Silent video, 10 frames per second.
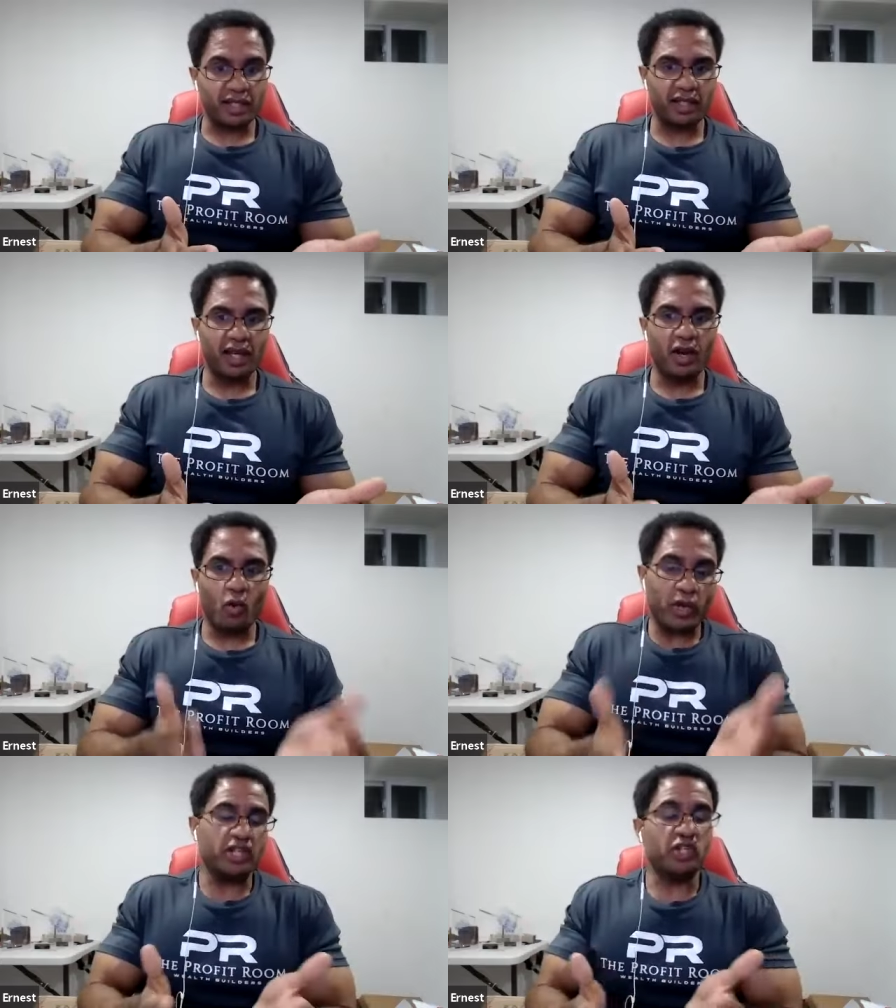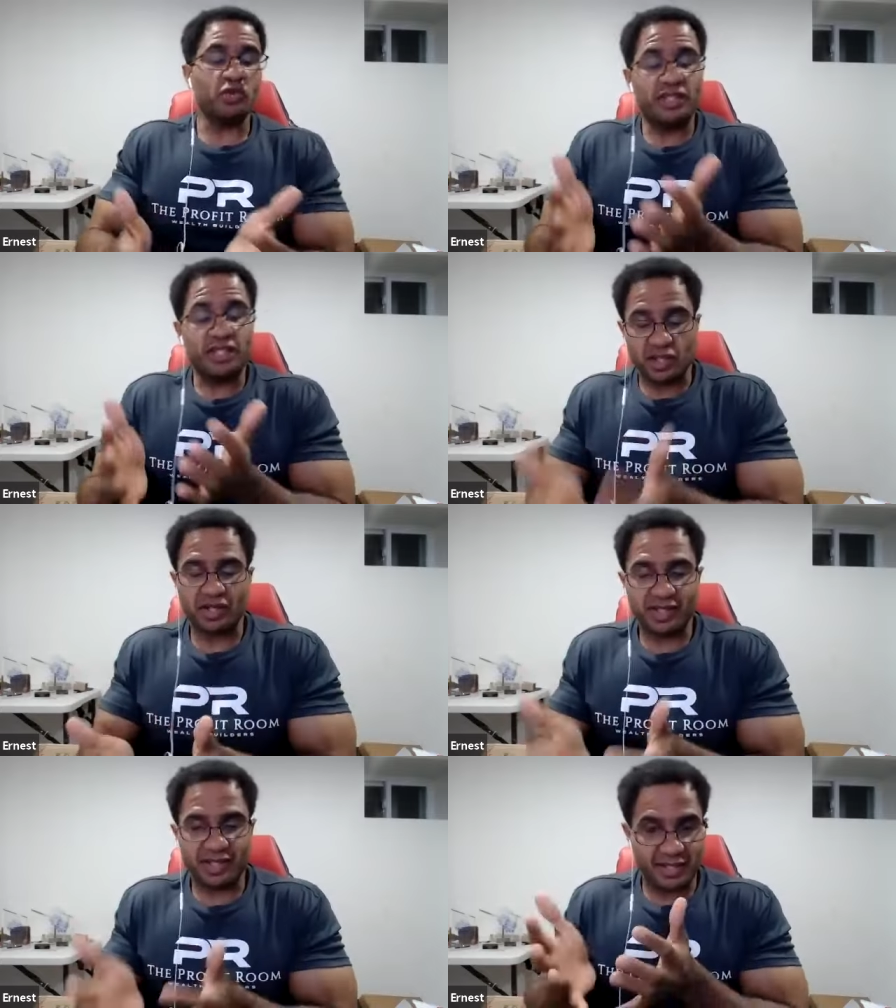But when you
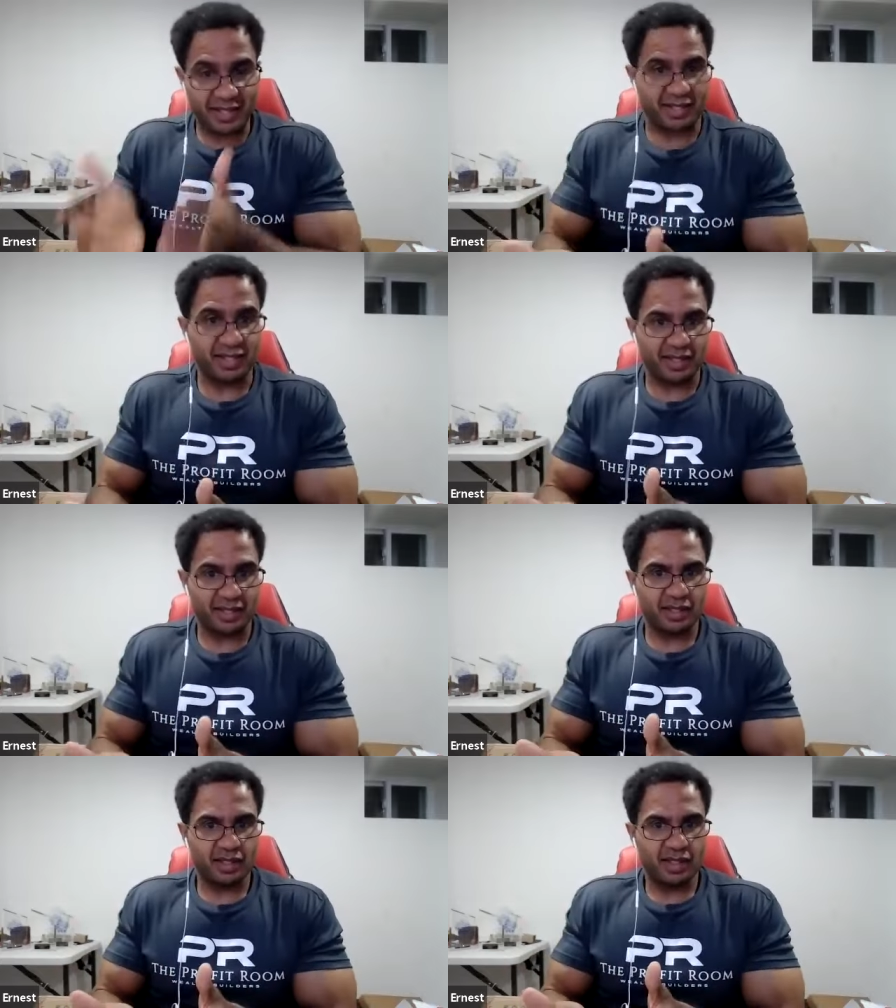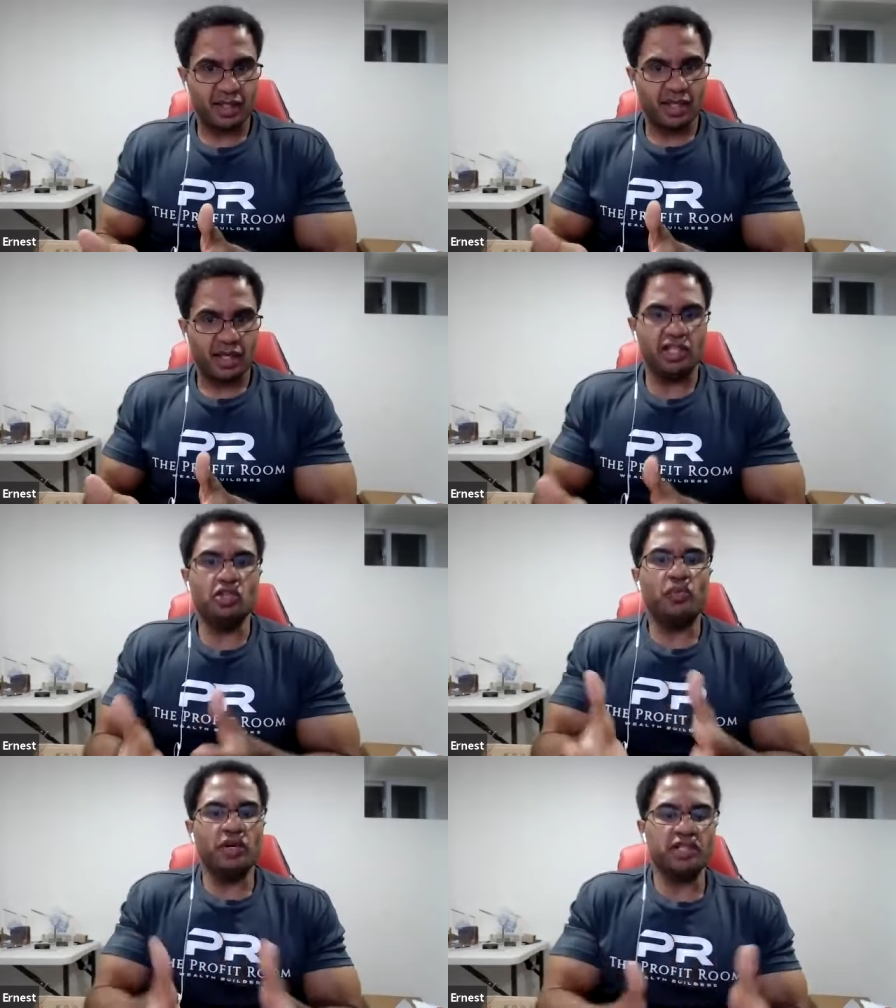start to see it
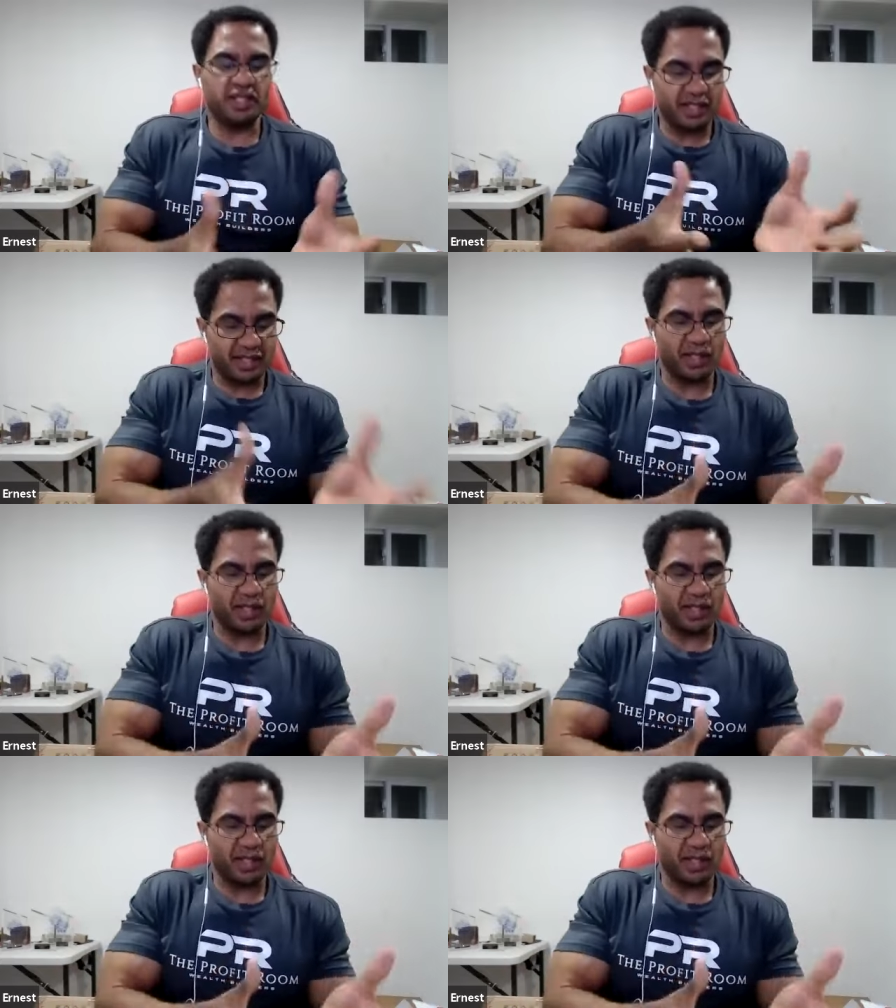and you put